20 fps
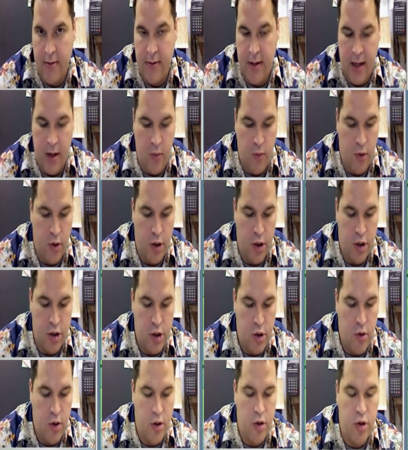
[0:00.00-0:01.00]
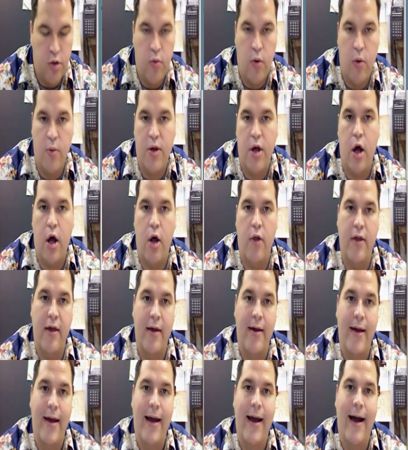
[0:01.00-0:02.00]
And we're going to do it through what we call the
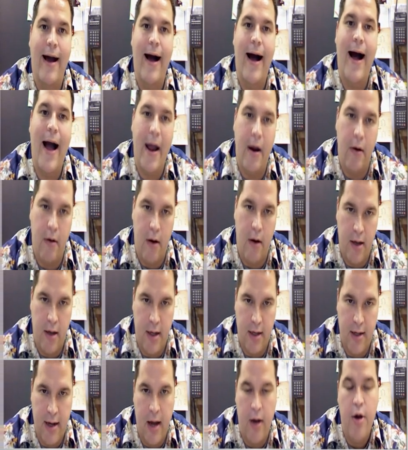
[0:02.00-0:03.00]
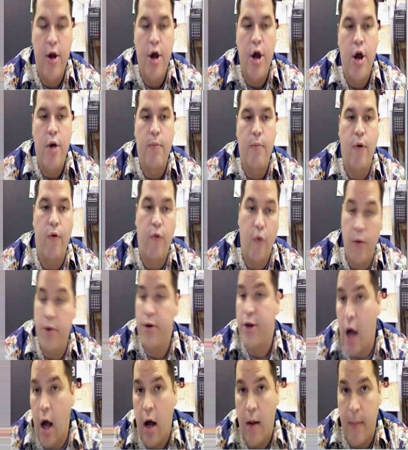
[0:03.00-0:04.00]
hierarchy. Now, before we
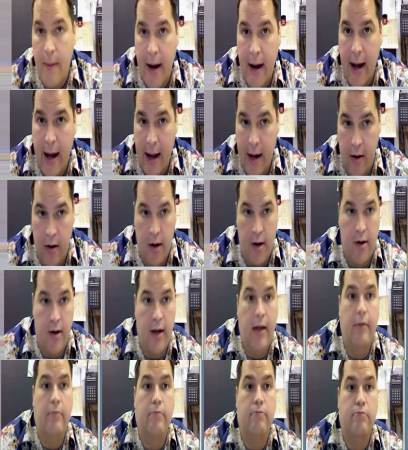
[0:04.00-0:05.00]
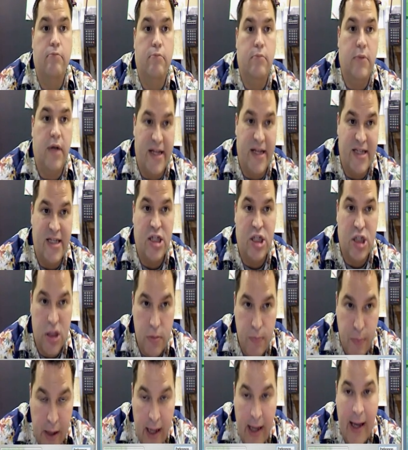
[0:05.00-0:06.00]
talk about a hierarchy, let's
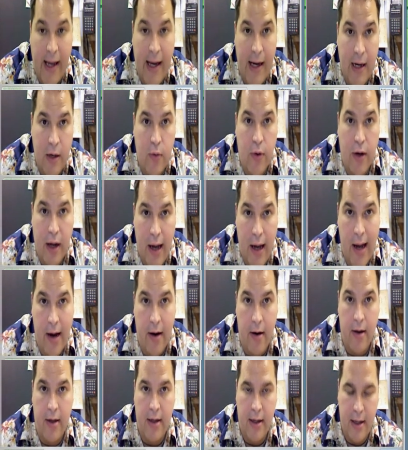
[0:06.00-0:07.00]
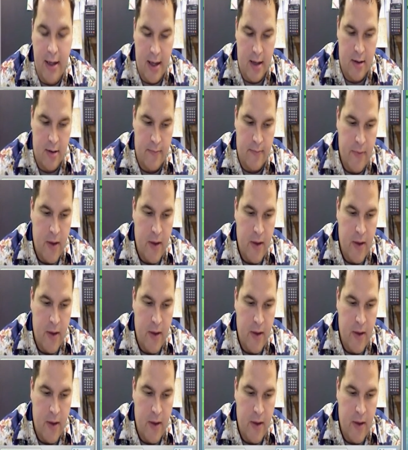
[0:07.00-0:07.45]
explain what a hierarchy is.